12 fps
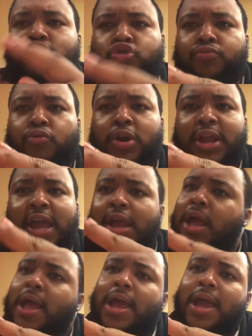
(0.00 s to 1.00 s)

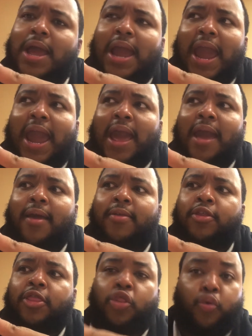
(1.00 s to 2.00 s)
2.8,
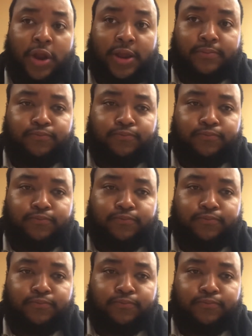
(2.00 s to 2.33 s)
and 3.